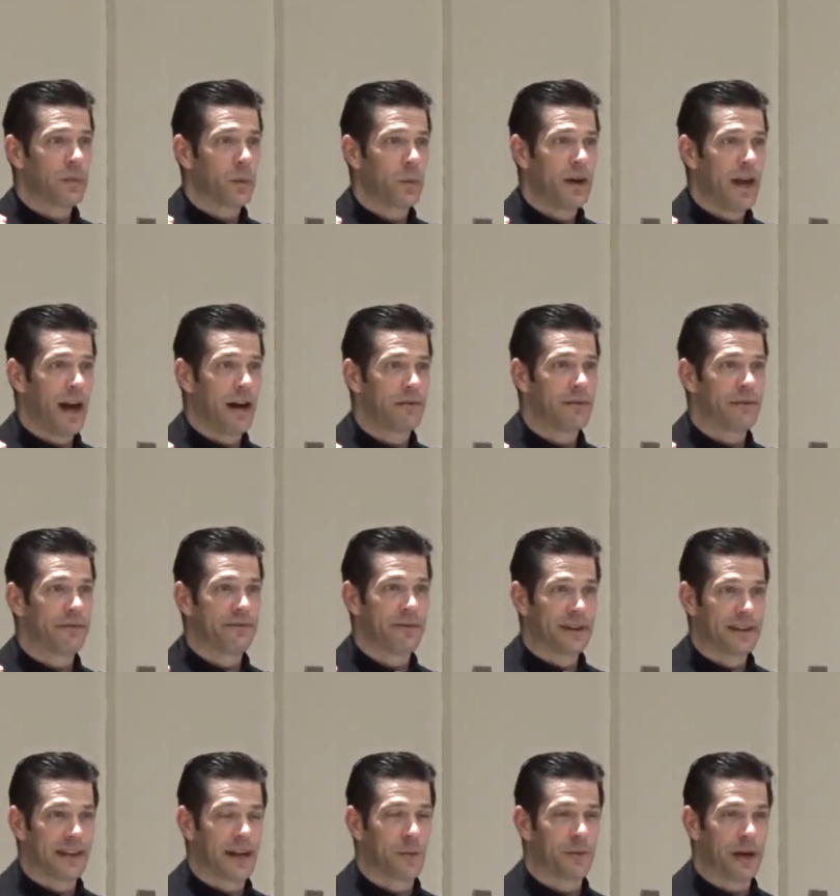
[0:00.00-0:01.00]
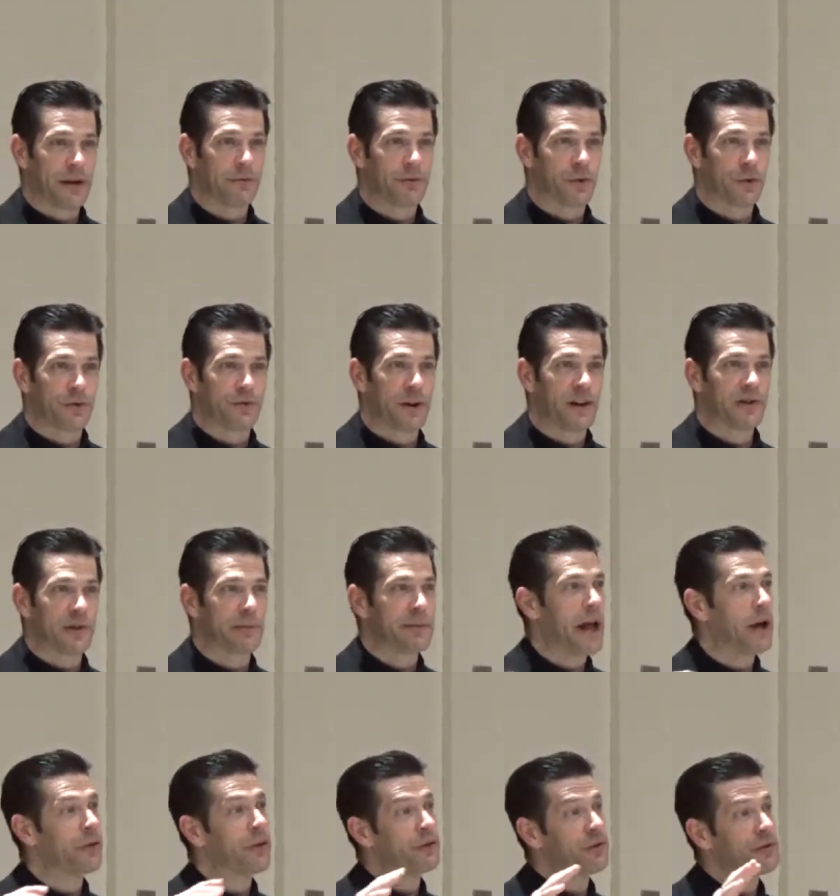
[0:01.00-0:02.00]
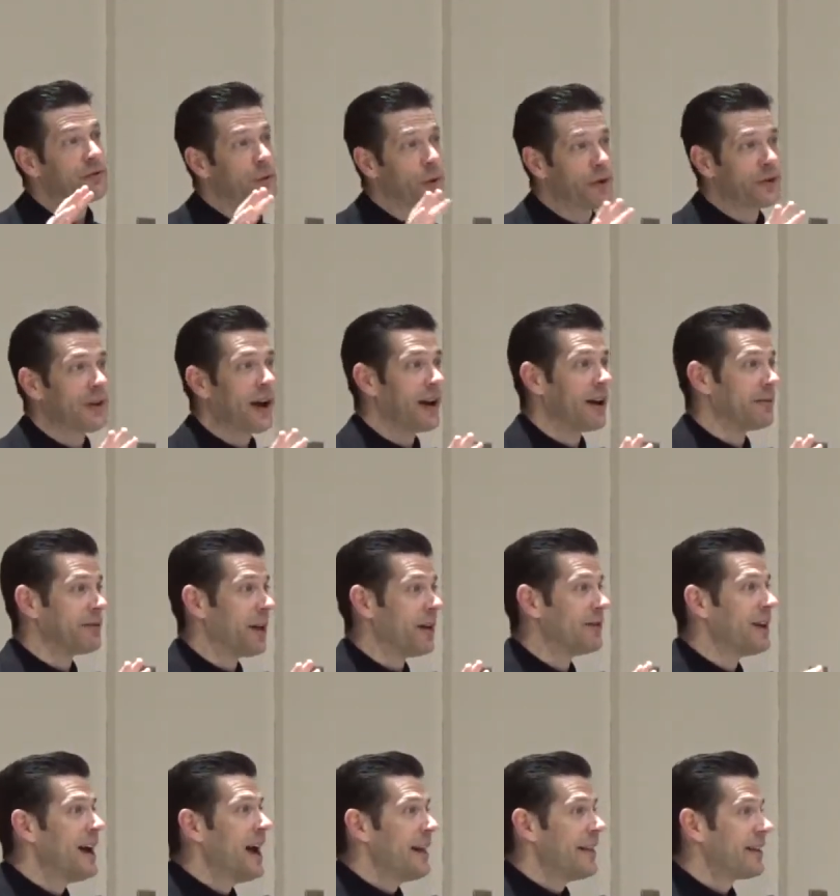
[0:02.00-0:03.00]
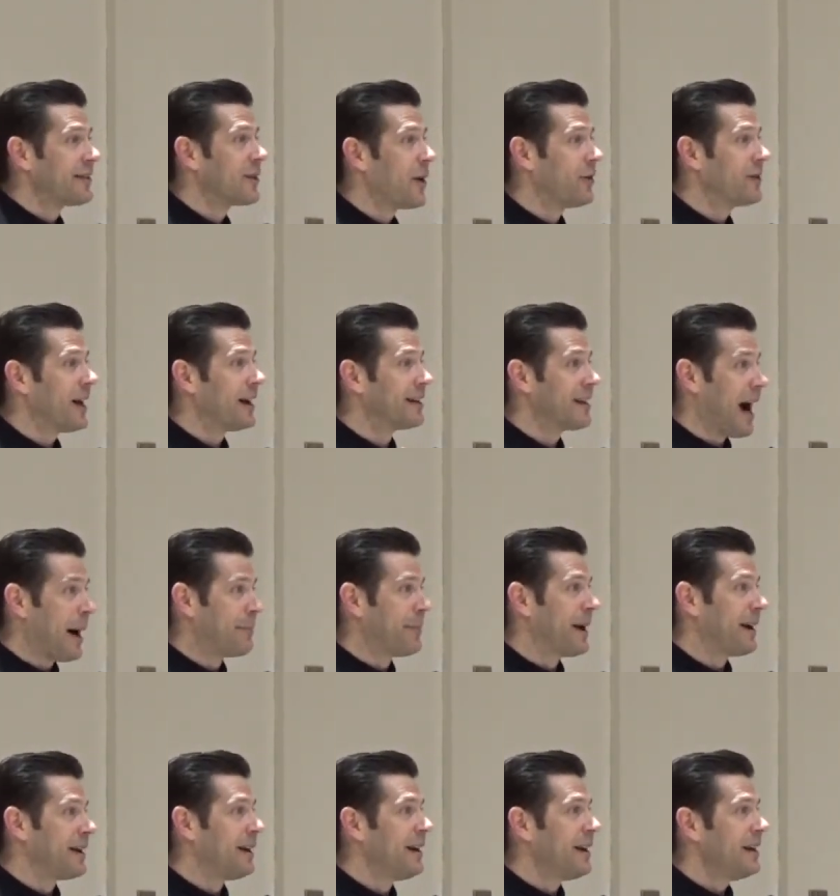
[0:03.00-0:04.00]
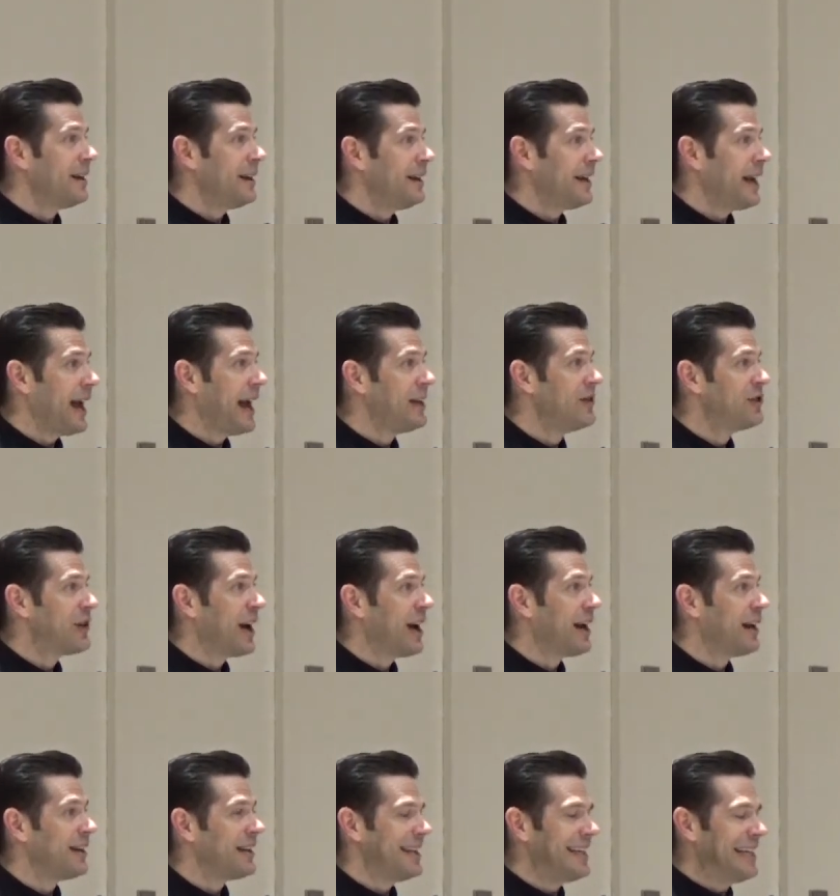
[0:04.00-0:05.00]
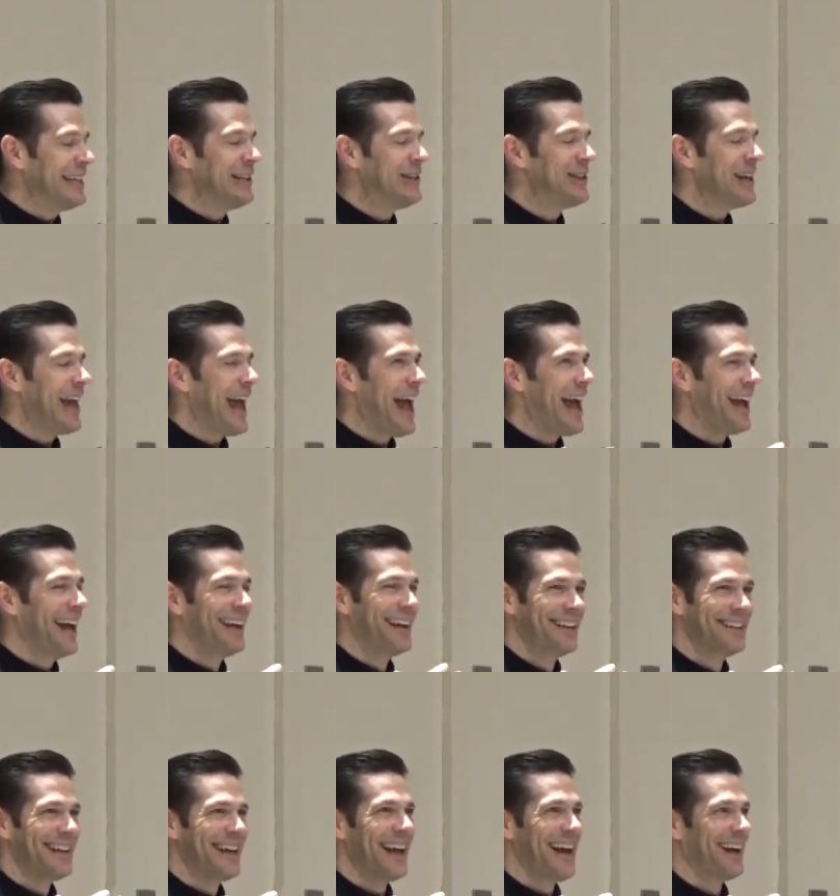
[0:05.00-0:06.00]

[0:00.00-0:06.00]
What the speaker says: We have philia, we have true friendship. Now there's a fourth kind of love, and it's called agape. A-J-E-A.